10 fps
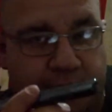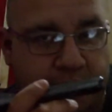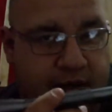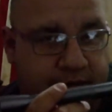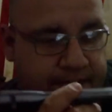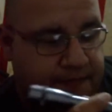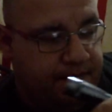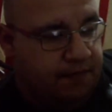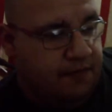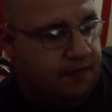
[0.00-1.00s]
work.
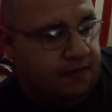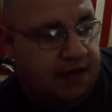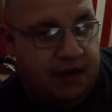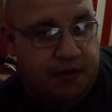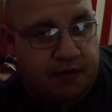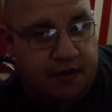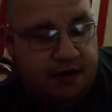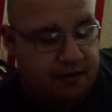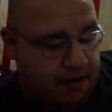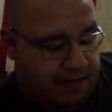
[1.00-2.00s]
I wear
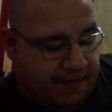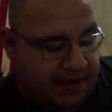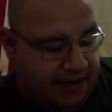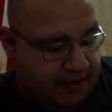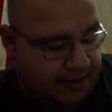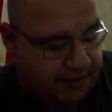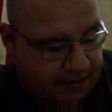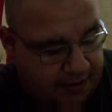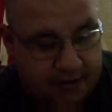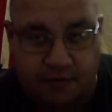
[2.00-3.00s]
one on my pants because
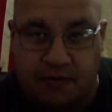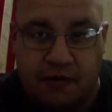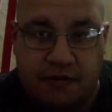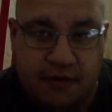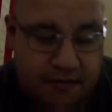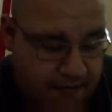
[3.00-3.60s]
it comes with a holster.